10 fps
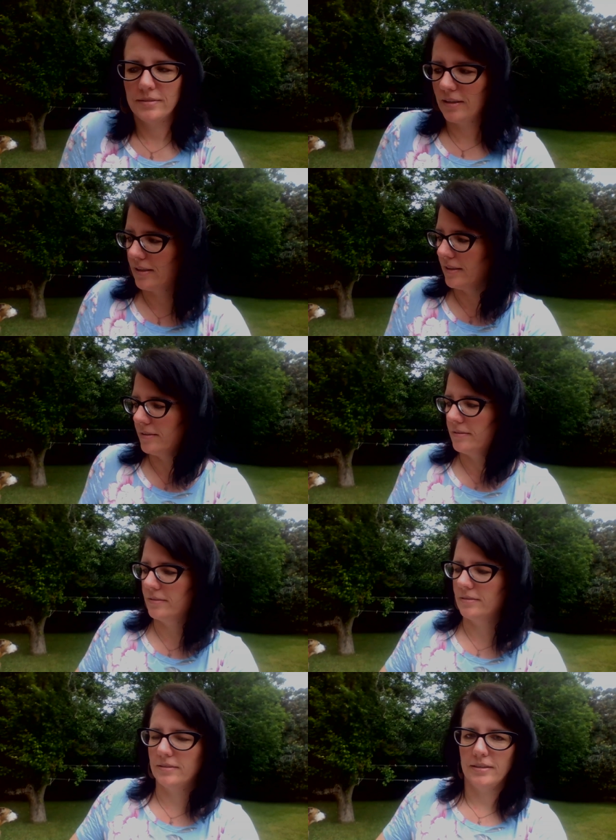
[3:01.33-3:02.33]
a
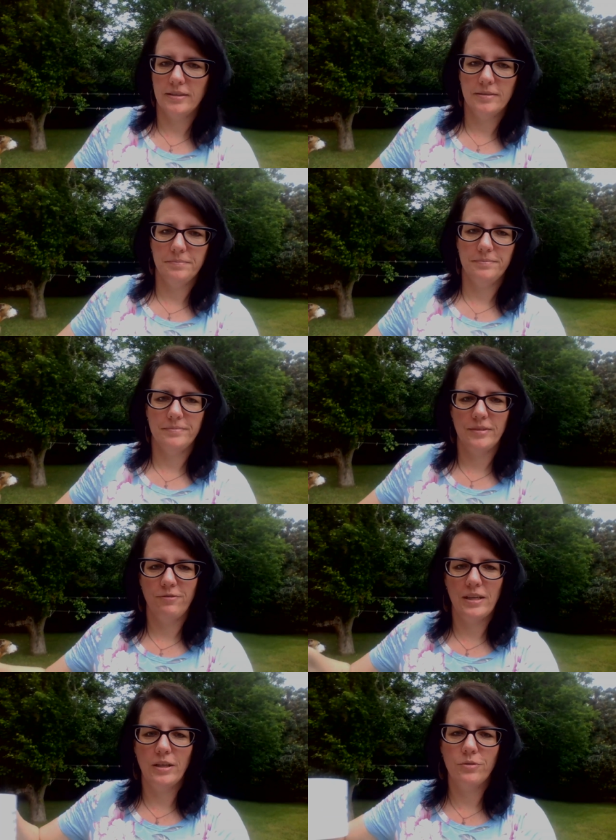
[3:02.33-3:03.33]

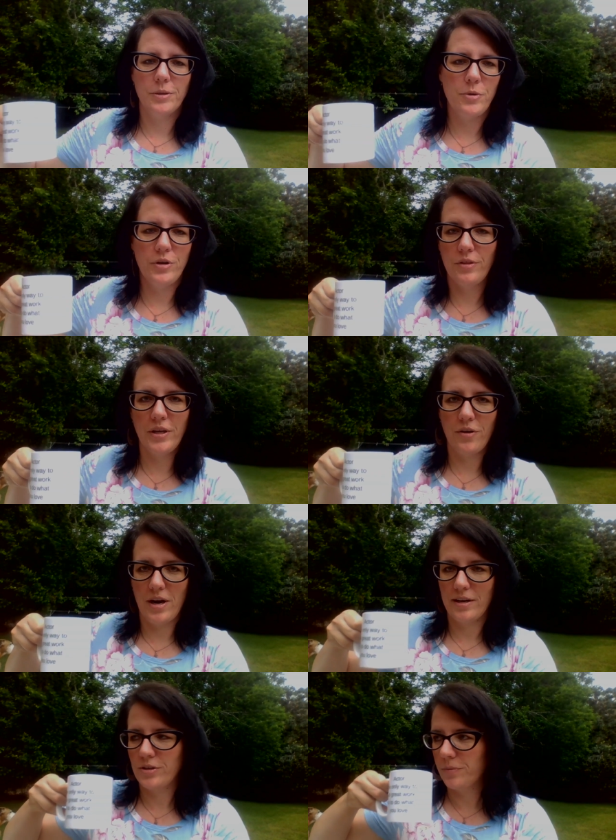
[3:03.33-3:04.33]
fellow community theater
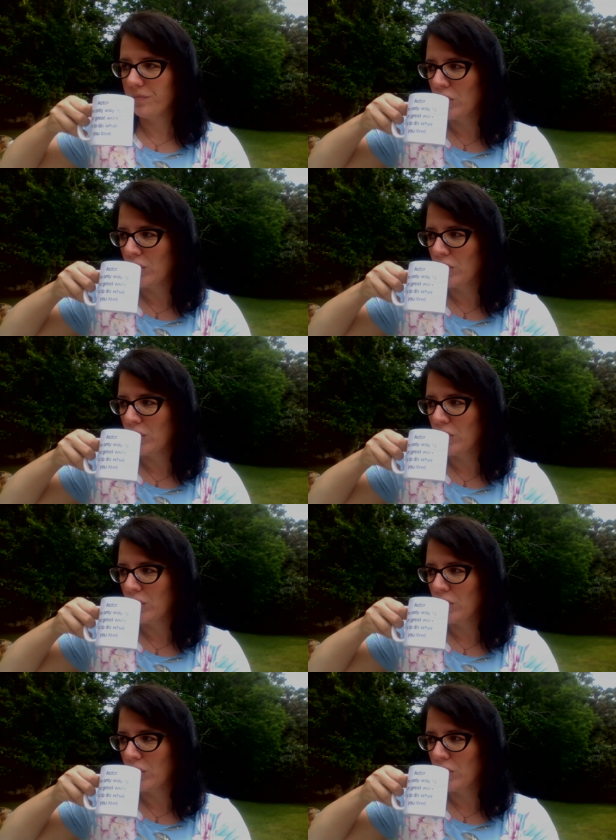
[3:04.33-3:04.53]
actor.